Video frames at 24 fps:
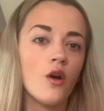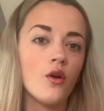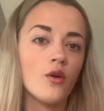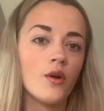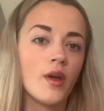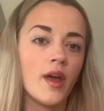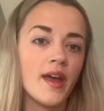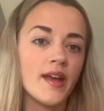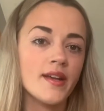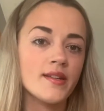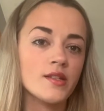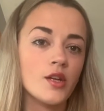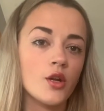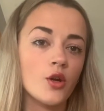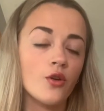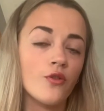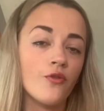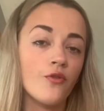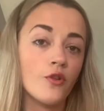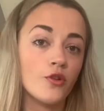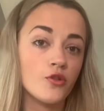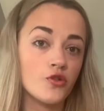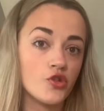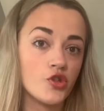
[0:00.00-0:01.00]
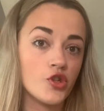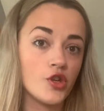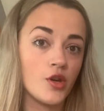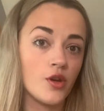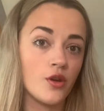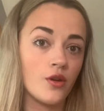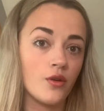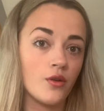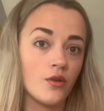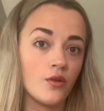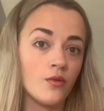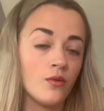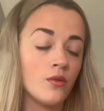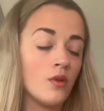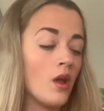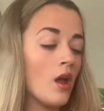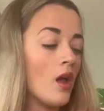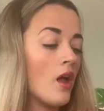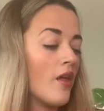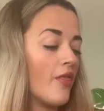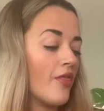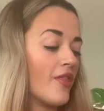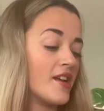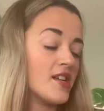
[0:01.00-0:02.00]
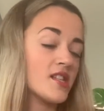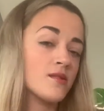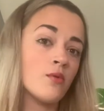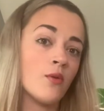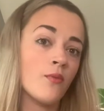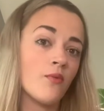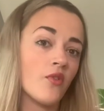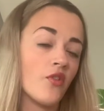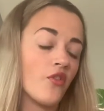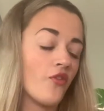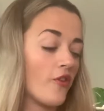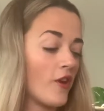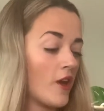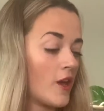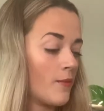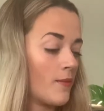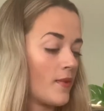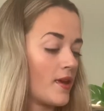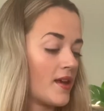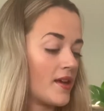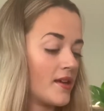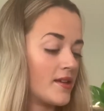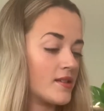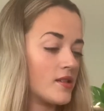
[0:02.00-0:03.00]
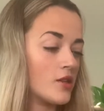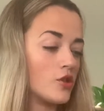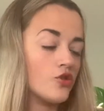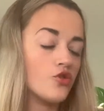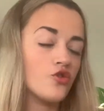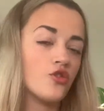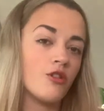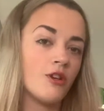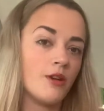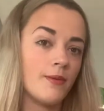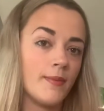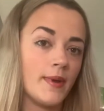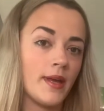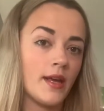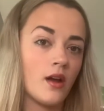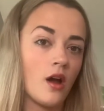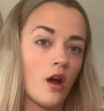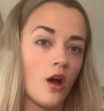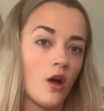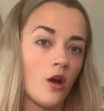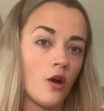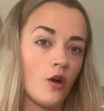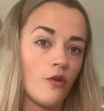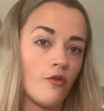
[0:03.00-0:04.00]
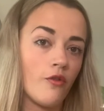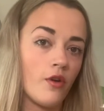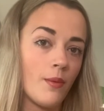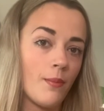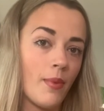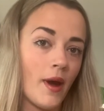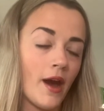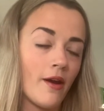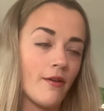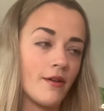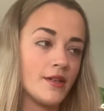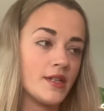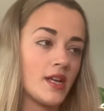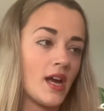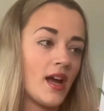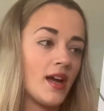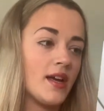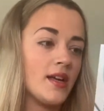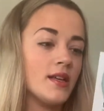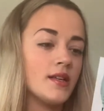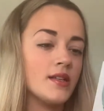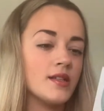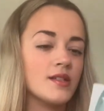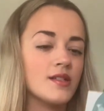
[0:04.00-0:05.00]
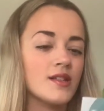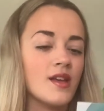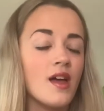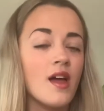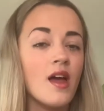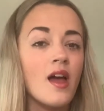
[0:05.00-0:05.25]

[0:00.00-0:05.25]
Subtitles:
Okay, so for June, this month's theme is Dreaming of Paradise.